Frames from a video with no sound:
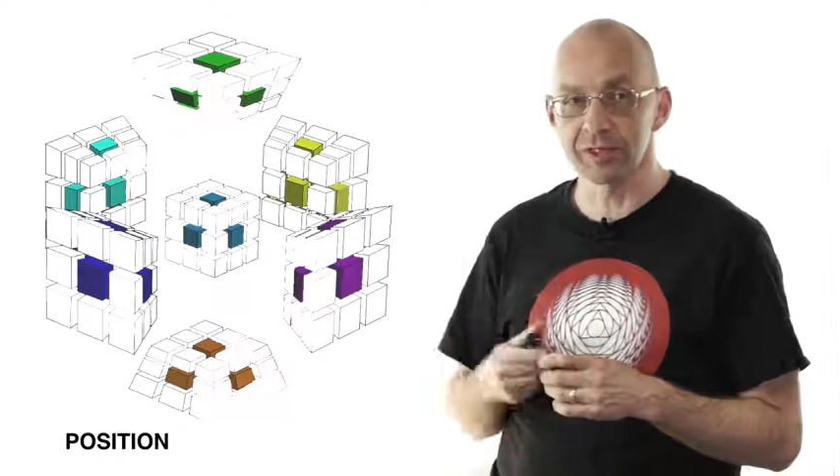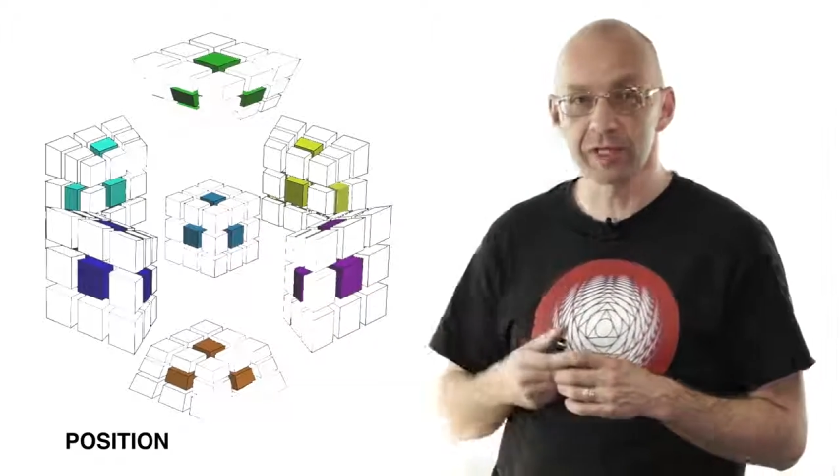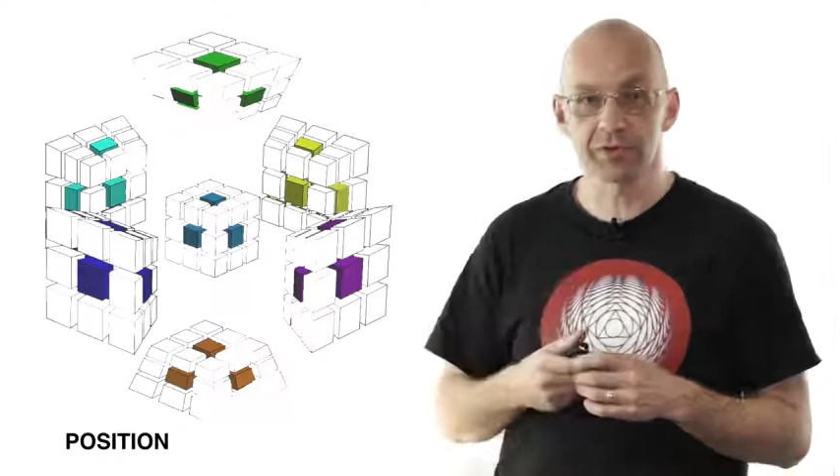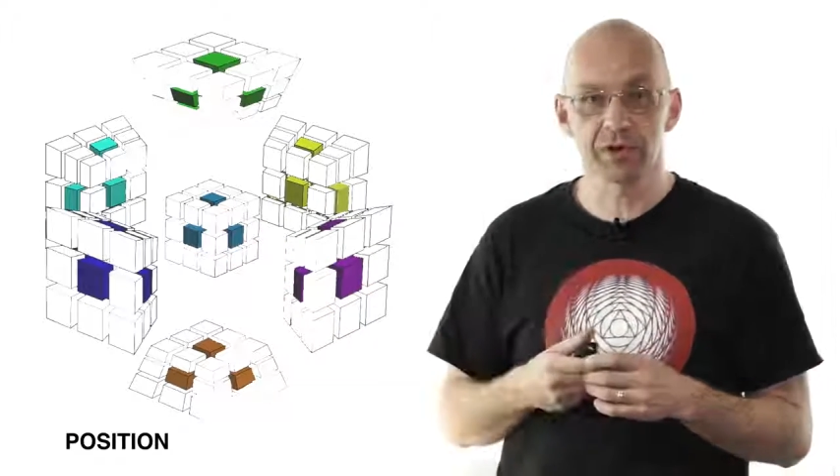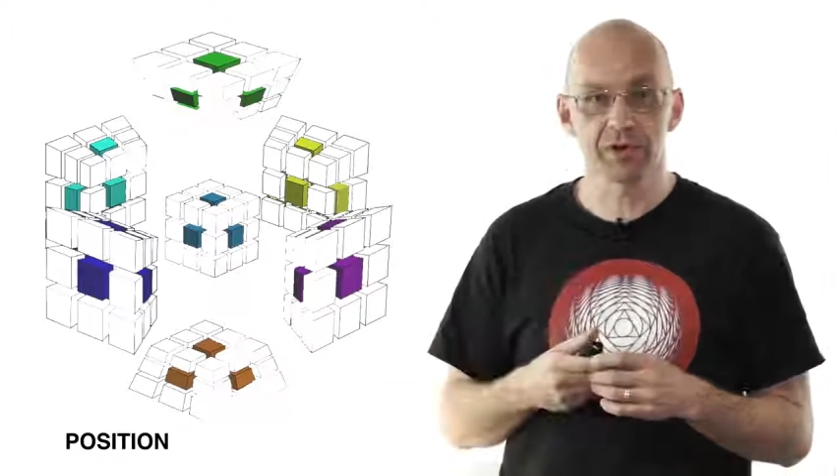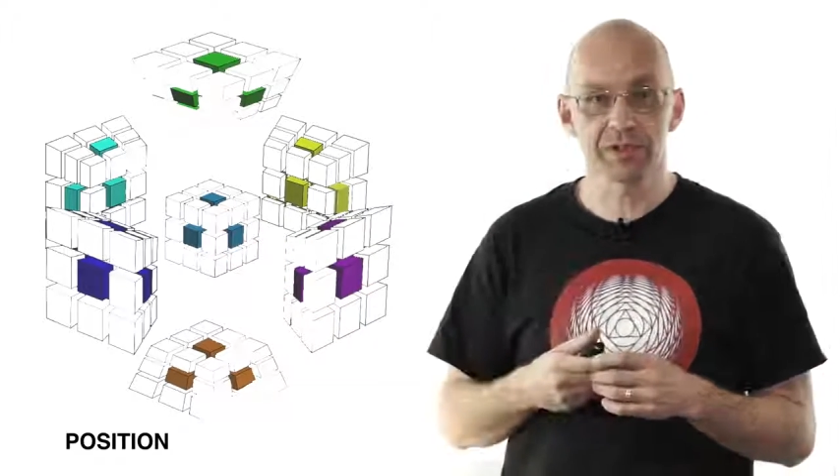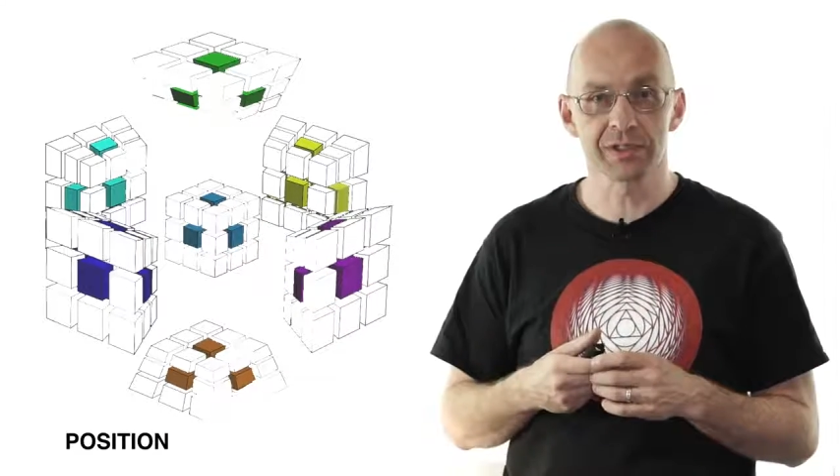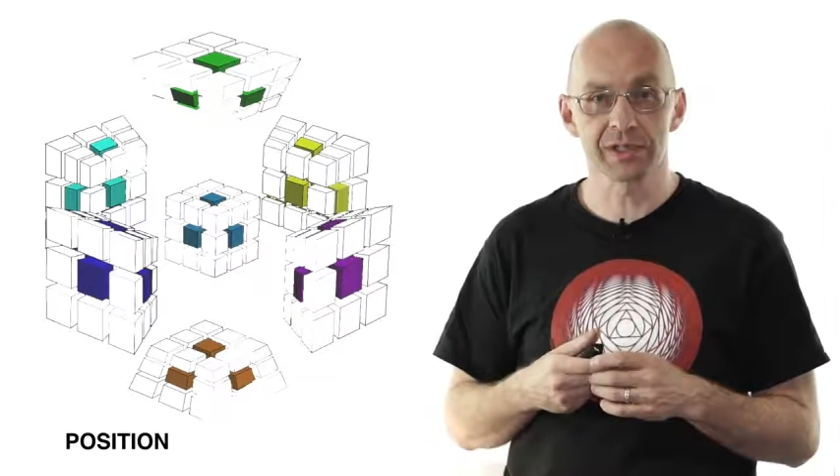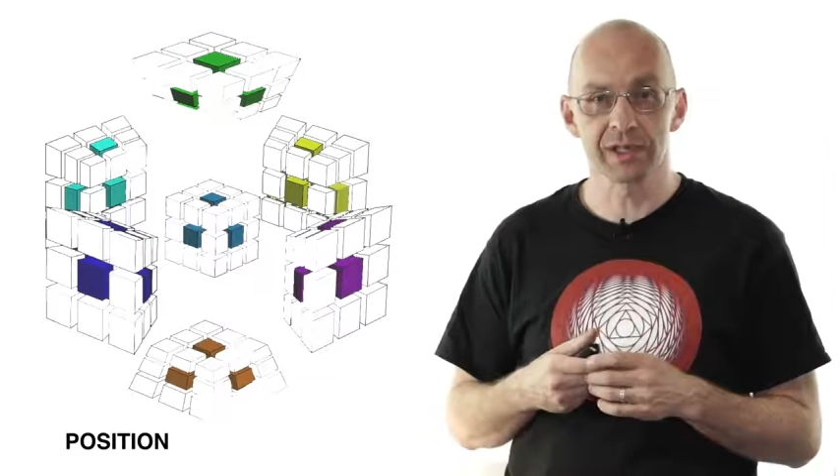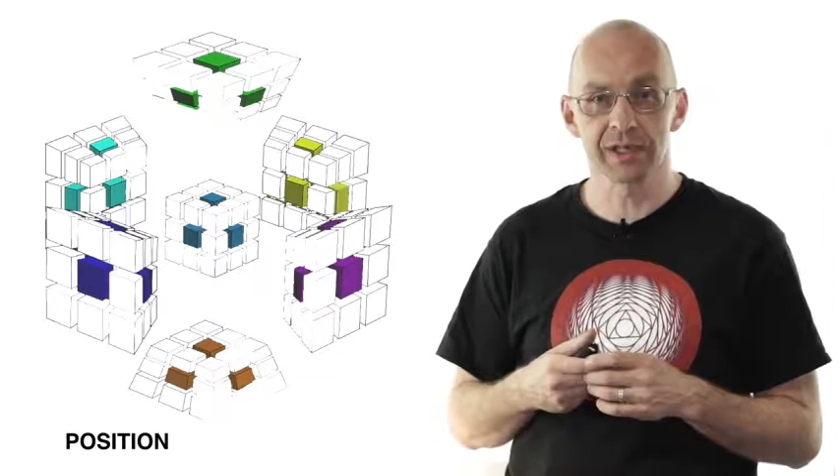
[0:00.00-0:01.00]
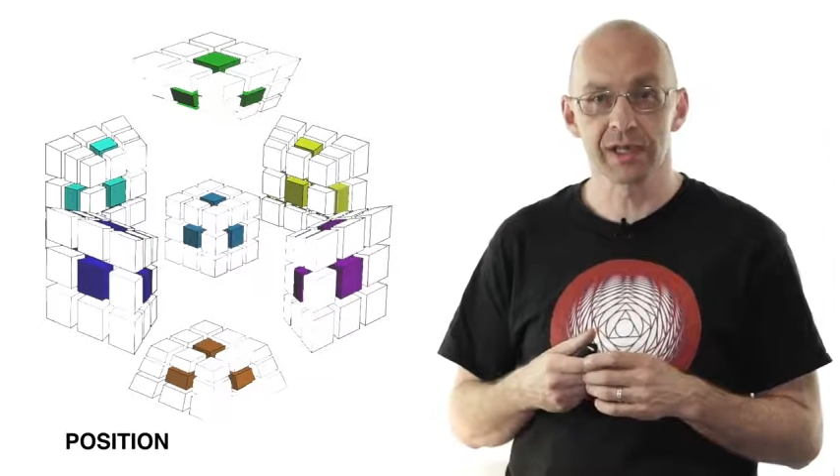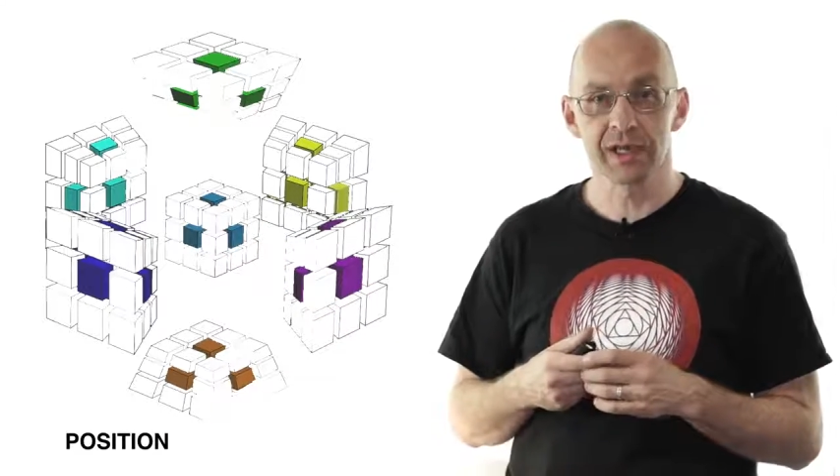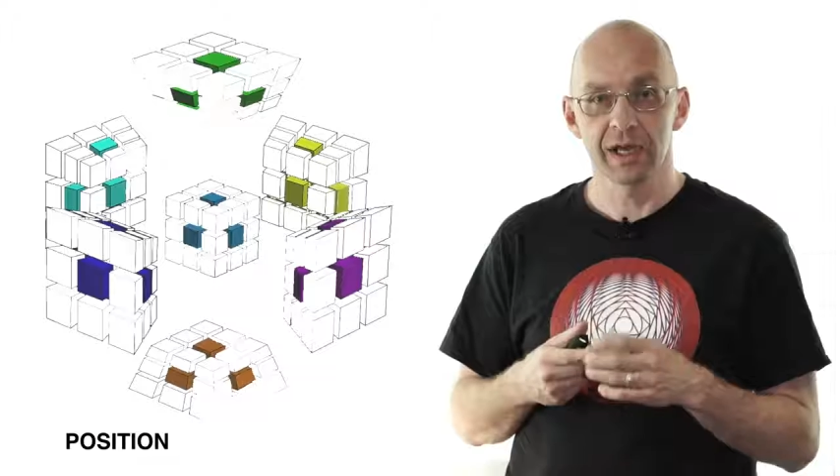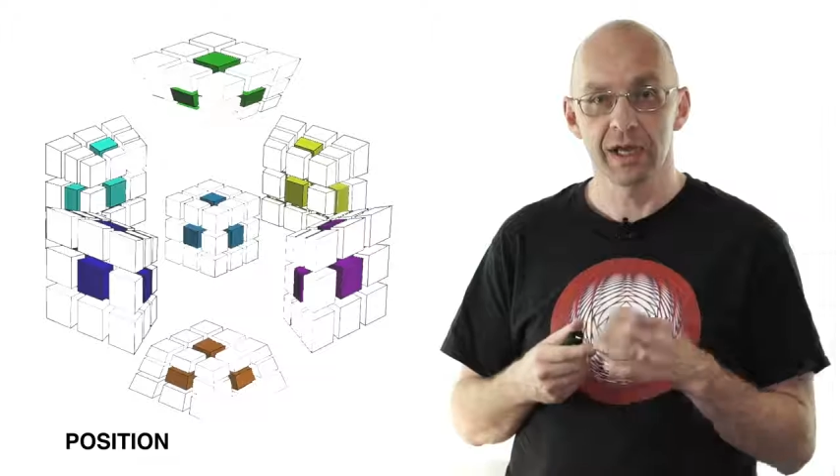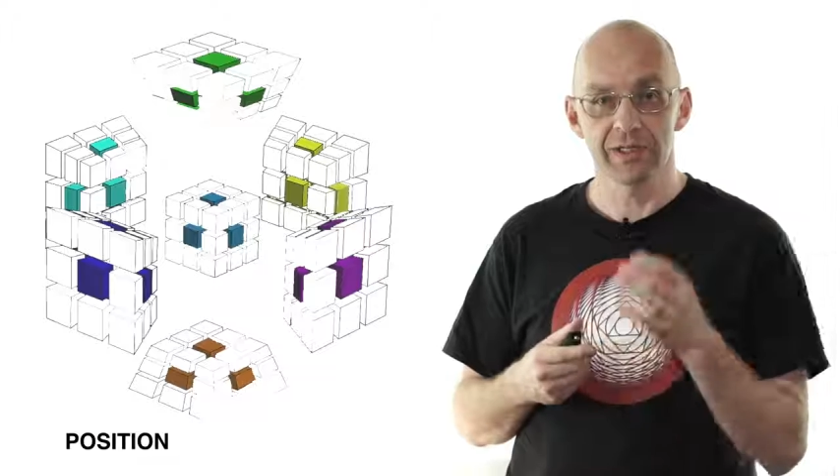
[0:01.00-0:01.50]
that goes here
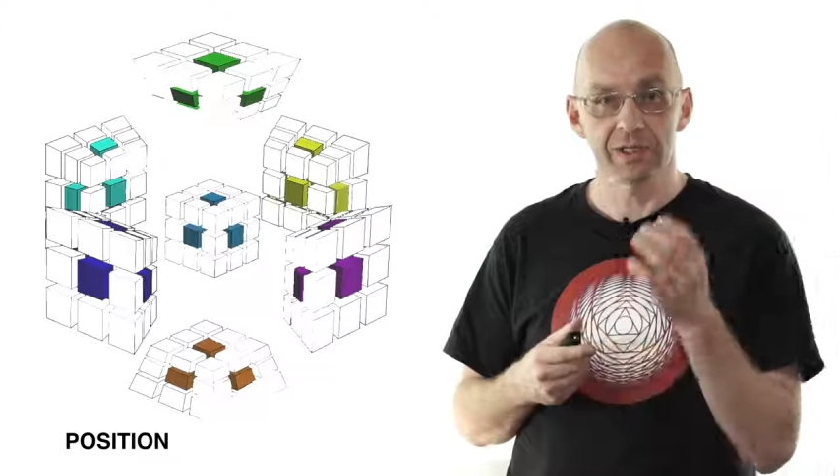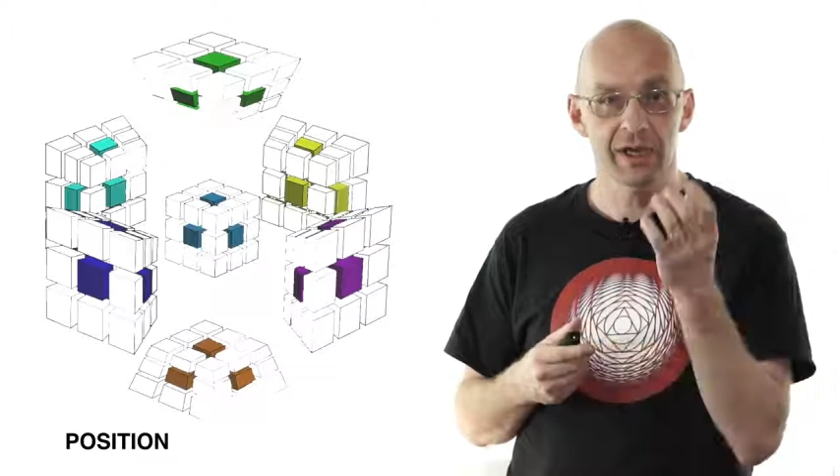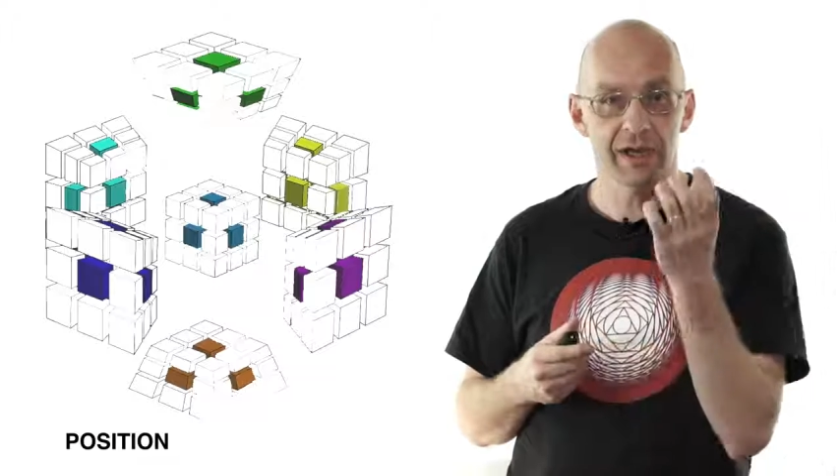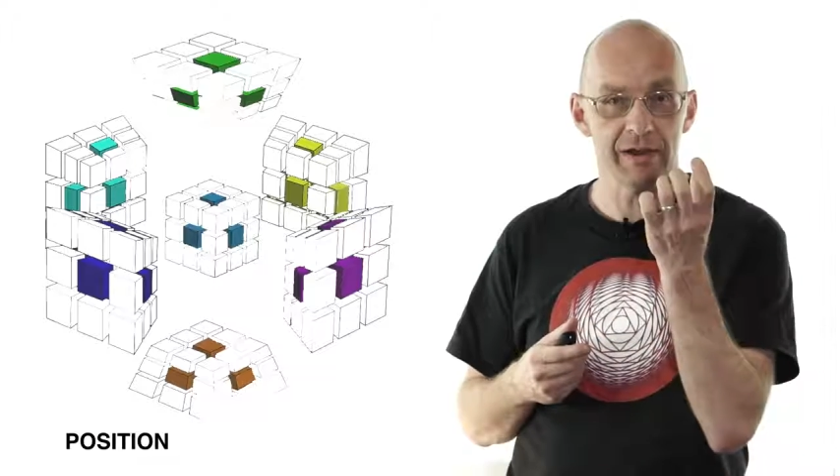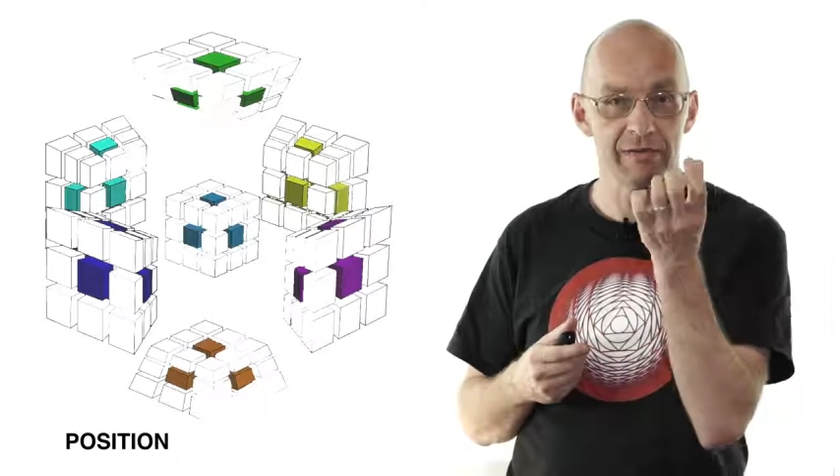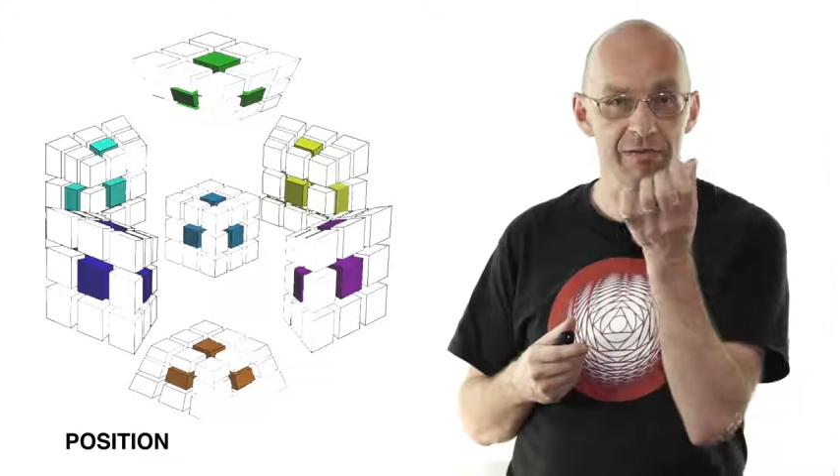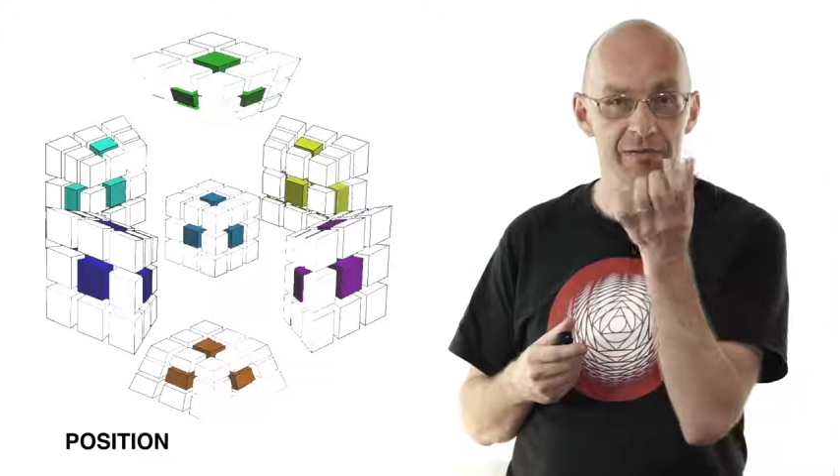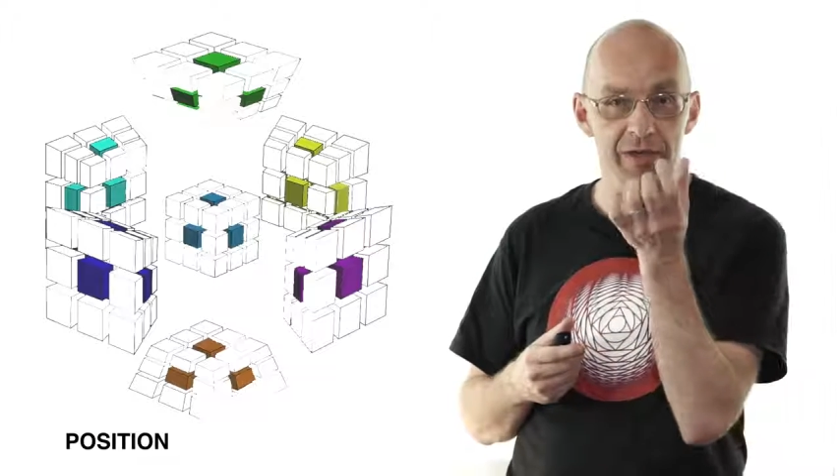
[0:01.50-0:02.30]
has to have